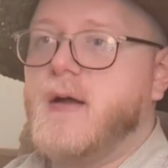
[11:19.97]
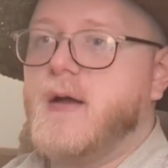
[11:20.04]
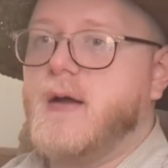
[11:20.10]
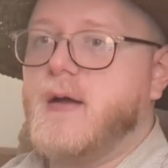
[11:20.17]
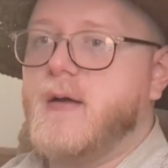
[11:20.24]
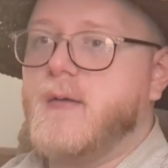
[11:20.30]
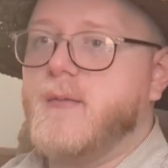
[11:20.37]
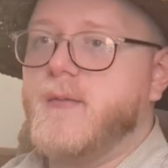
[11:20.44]

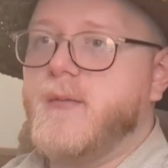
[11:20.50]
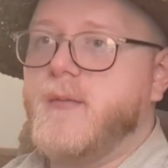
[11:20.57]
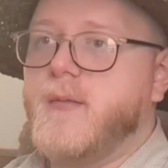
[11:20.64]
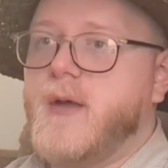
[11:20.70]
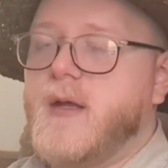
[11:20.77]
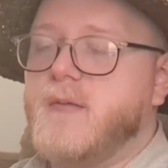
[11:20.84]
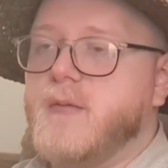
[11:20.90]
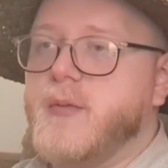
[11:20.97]

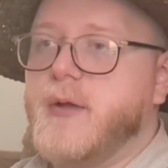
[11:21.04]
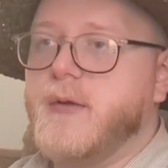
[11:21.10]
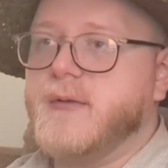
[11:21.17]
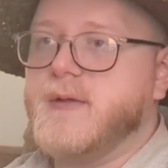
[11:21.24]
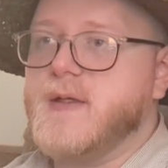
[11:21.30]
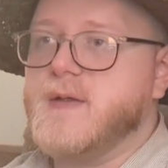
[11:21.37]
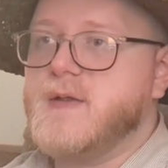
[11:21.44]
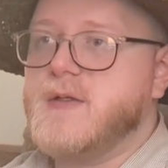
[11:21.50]
and
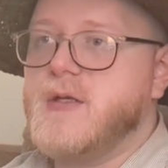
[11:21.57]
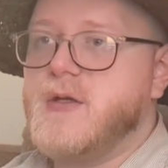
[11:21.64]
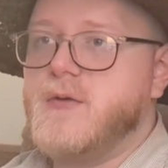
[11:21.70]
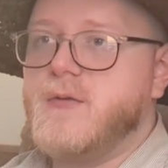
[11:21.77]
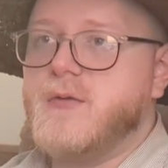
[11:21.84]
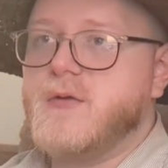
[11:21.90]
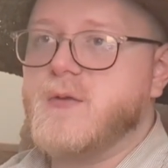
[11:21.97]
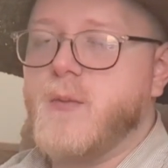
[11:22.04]
built these
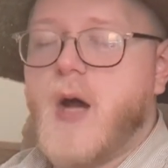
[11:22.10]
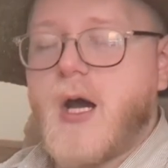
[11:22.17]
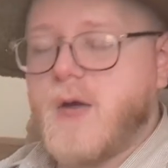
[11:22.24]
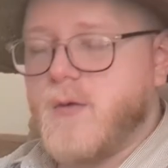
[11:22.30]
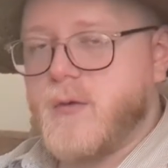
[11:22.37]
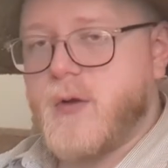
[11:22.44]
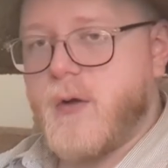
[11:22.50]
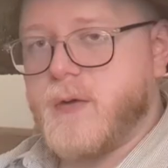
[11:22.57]
huge
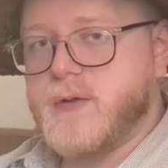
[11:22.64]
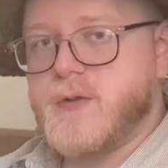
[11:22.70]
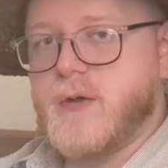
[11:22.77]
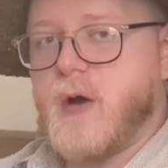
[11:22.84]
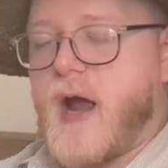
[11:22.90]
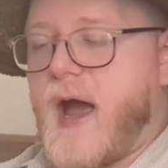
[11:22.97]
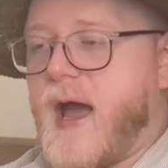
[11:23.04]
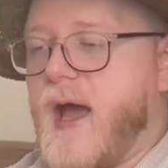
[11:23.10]

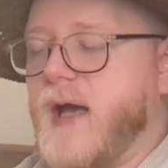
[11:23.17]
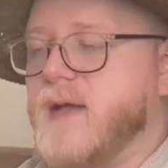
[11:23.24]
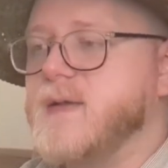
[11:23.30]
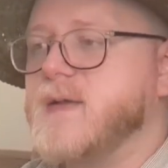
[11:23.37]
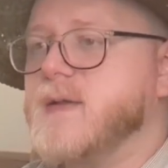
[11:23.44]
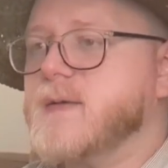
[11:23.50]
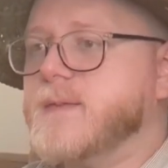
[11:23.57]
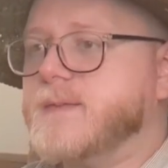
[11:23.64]
monoculture
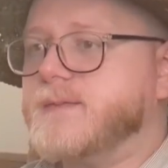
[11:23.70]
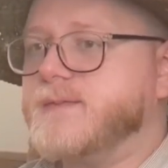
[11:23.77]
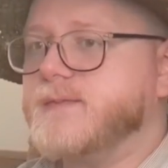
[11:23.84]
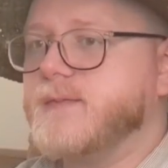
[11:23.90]
acts